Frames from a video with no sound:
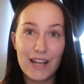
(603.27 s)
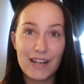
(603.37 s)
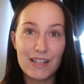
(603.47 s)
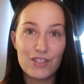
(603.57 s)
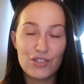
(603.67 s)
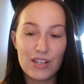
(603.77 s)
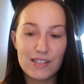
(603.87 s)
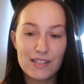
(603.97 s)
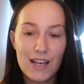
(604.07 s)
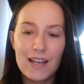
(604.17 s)
and it's
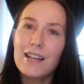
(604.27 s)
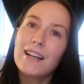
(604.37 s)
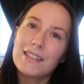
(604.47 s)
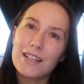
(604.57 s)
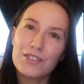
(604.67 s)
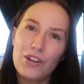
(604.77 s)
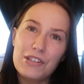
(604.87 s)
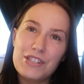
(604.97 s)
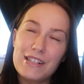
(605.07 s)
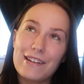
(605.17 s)
just
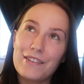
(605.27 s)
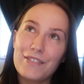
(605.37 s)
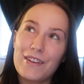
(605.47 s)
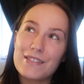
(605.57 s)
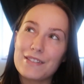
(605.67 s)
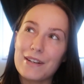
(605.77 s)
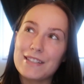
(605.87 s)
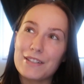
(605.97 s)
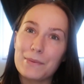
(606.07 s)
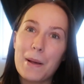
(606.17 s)
technology. I don't know if that was the
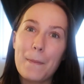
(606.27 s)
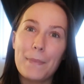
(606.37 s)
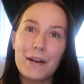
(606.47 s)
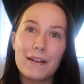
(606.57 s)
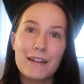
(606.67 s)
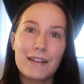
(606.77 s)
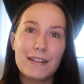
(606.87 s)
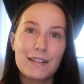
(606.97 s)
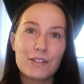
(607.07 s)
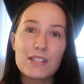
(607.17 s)
right term, but
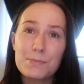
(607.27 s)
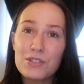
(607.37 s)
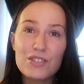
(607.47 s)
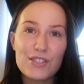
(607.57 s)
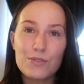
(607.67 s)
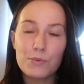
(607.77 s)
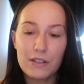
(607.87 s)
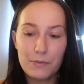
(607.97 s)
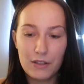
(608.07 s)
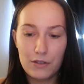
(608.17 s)
CRISPR is just
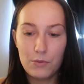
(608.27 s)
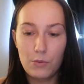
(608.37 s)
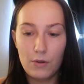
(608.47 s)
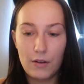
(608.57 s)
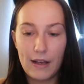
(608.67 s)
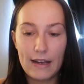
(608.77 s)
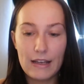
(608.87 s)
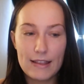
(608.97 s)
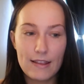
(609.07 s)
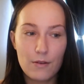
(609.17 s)
really, really cool.
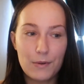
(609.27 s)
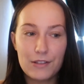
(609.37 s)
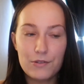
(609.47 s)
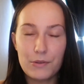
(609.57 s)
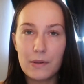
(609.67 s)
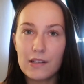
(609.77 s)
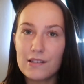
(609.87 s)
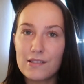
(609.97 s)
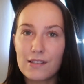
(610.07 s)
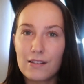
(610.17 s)
I think what they're doing
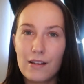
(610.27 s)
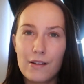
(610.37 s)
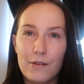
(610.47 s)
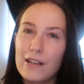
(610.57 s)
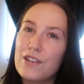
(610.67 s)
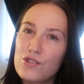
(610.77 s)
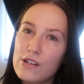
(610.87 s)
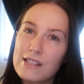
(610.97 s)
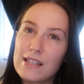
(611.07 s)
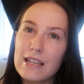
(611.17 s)
is
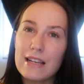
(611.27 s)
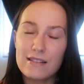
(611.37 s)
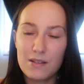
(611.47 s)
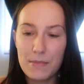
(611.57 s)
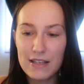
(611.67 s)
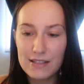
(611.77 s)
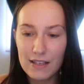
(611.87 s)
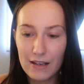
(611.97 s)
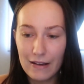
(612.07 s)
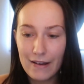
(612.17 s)
interesting. It's
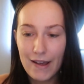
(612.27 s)
amazing.